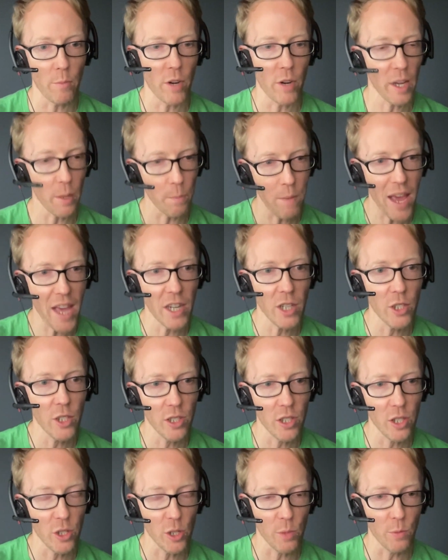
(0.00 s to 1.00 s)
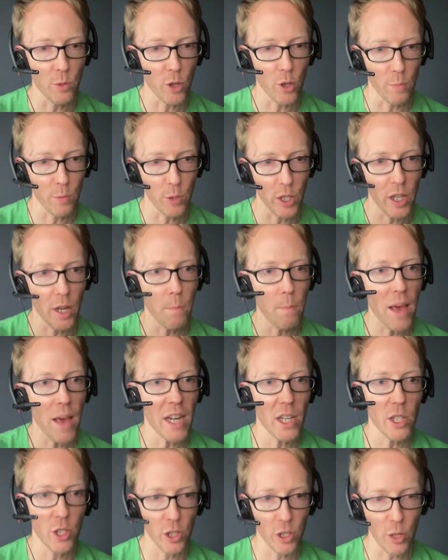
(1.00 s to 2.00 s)
right? It manages the subscription, it
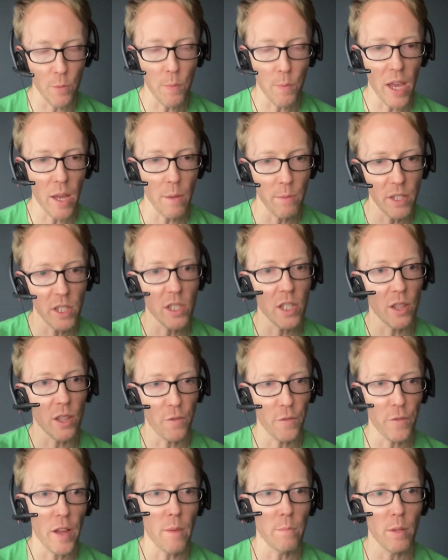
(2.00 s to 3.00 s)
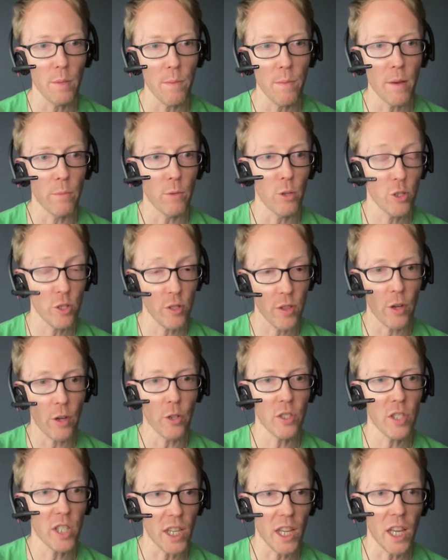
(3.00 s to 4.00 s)
manages the payments and the family members that
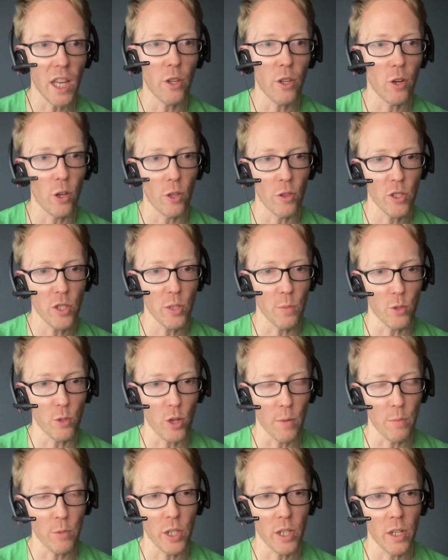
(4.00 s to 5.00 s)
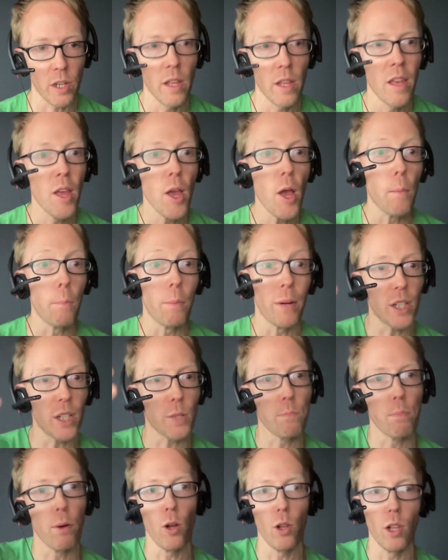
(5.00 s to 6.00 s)
are together on the subscription, but it's
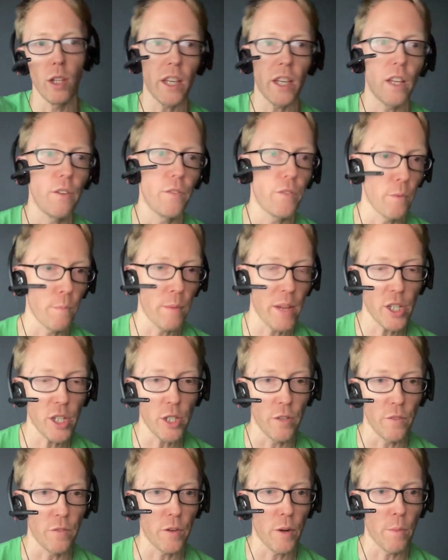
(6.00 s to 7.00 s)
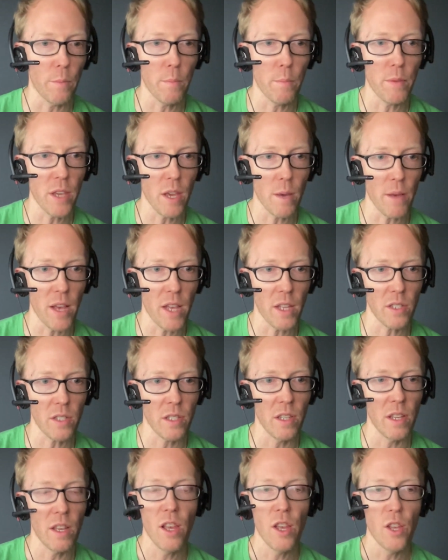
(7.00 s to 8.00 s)
pulling information from the PMS.
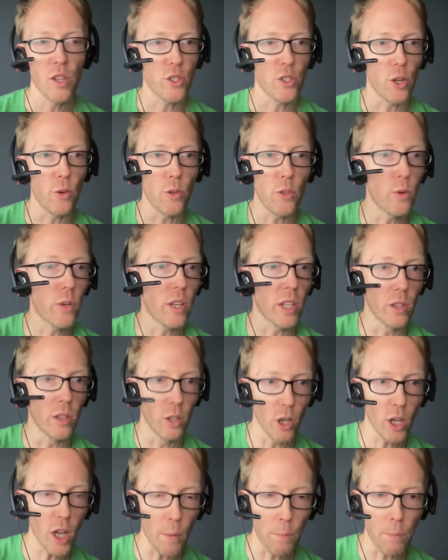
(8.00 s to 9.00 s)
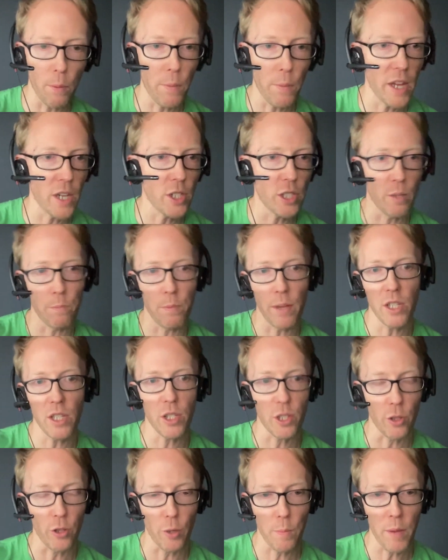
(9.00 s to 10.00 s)
So you can look up a patient
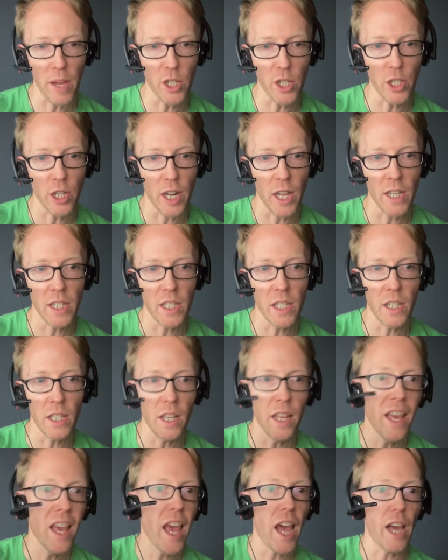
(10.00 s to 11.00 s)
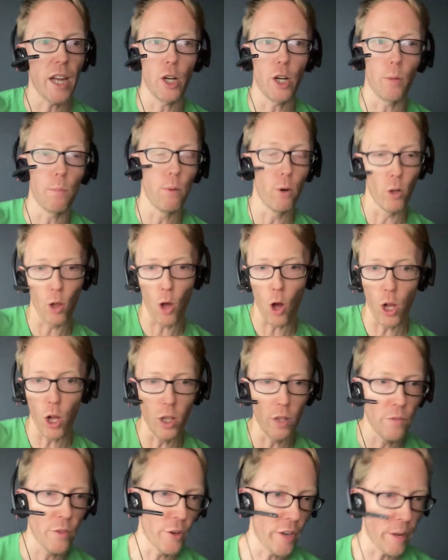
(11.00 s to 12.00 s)
based on their patient ID and it'll pull
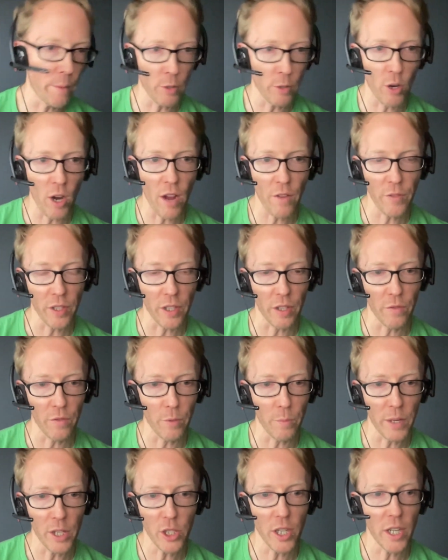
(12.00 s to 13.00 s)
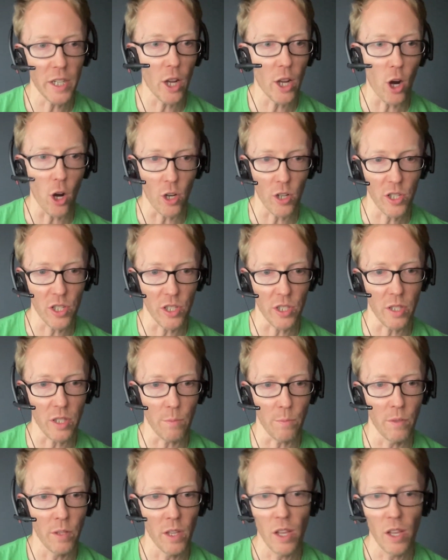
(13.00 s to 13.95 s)
all of their demographic information into our system.